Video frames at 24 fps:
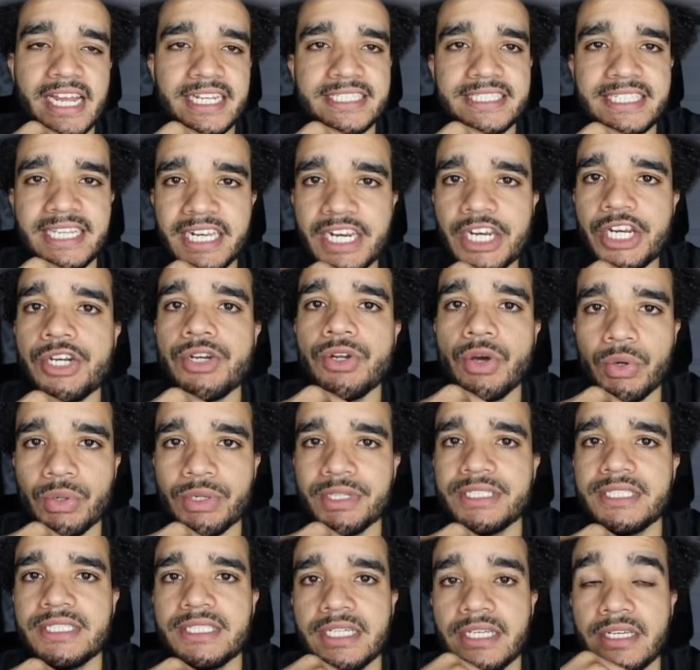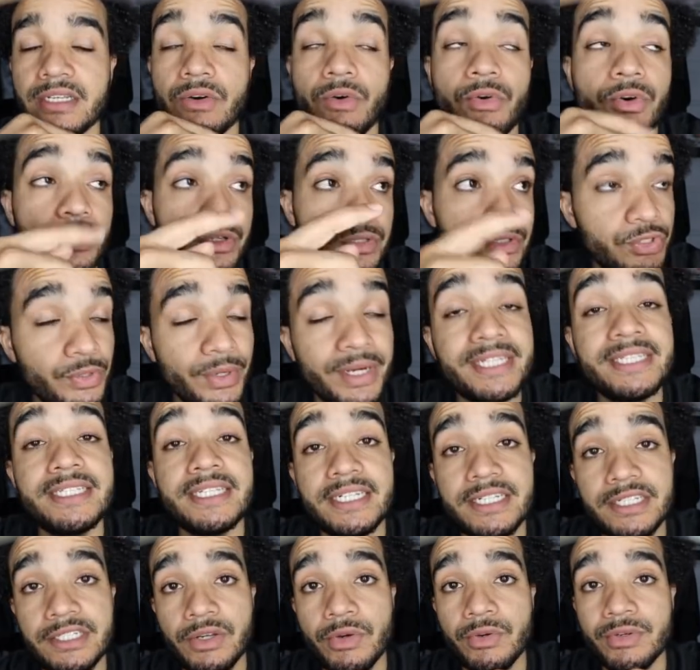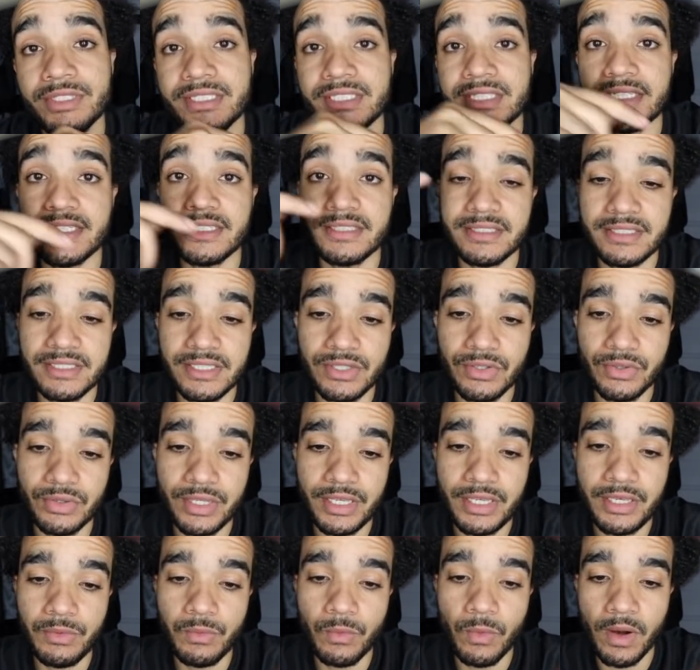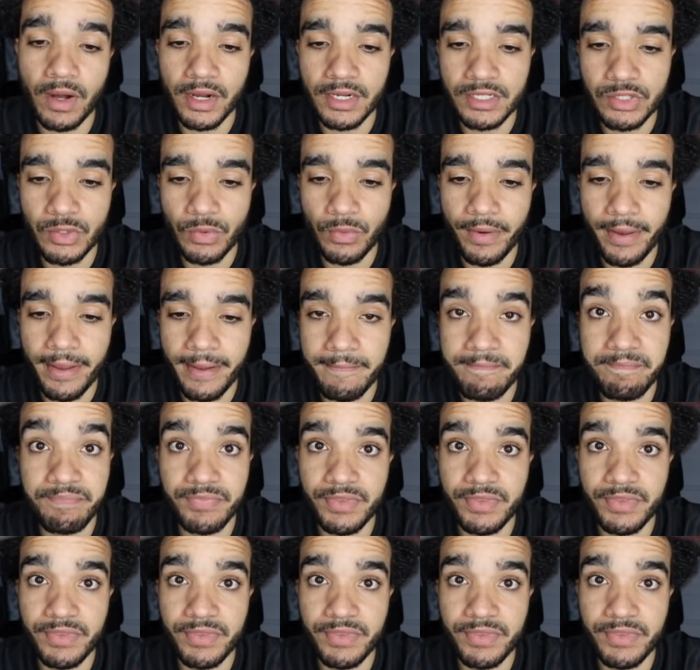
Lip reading: I didn't notice it, or Dre didn't notice it till he walked away.